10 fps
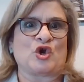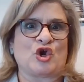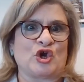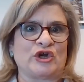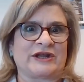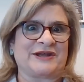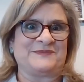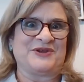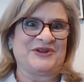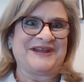word, and
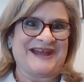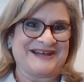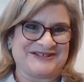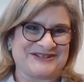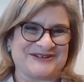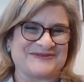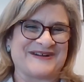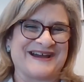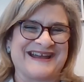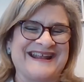communication,
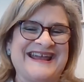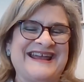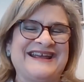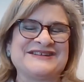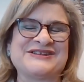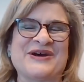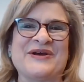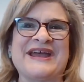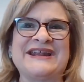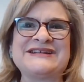right?
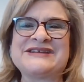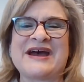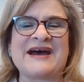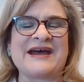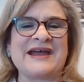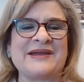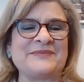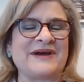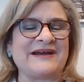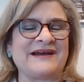So
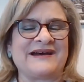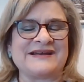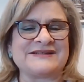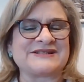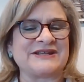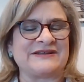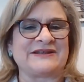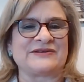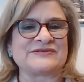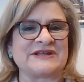anytime I see
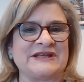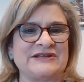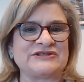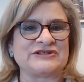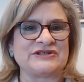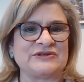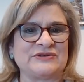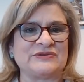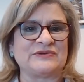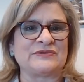that there's an
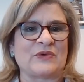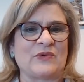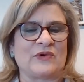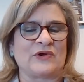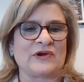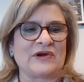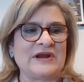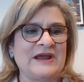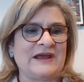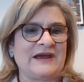issue,
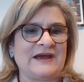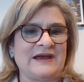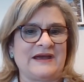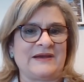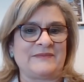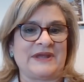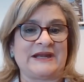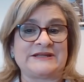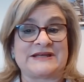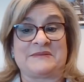or
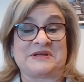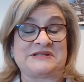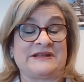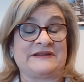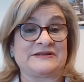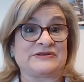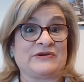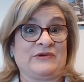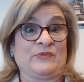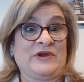anytime I see that things are
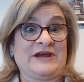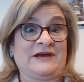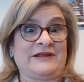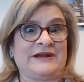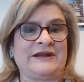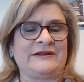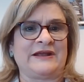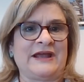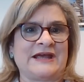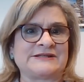going well, and
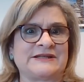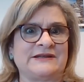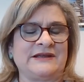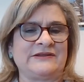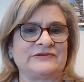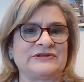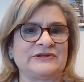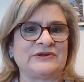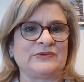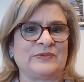it has to either
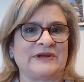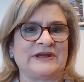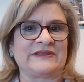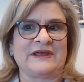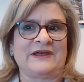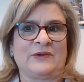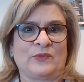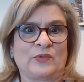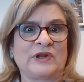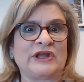do with
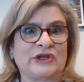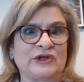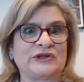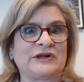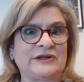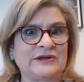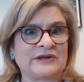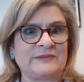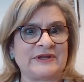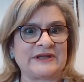really good, clear
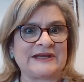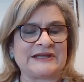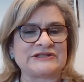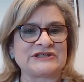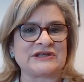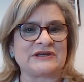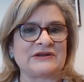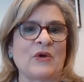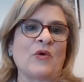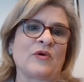
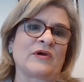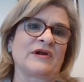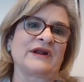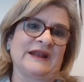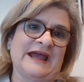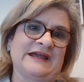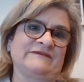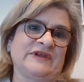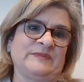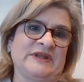communication or lack
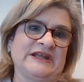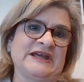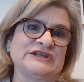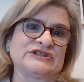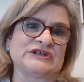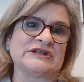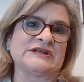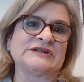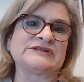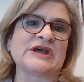of
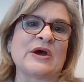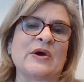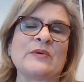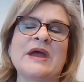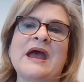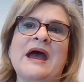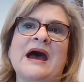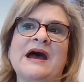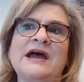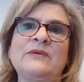communication. So
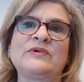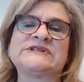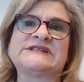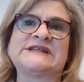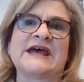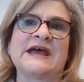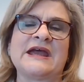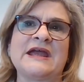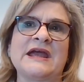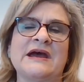I would
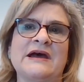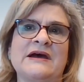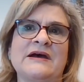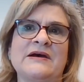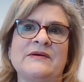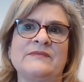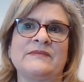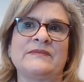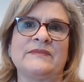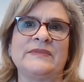say,
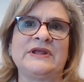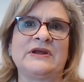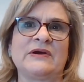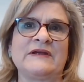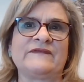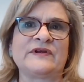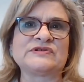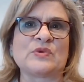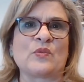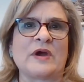if
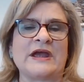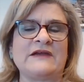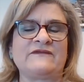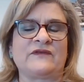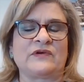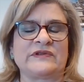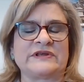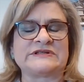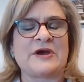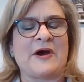there's a way for
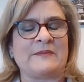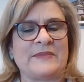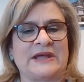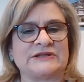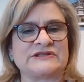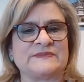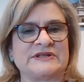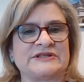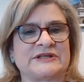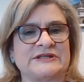the top
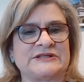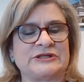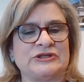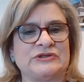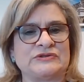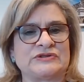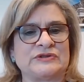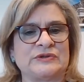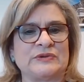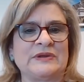management to continue
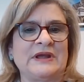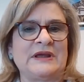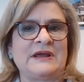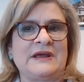to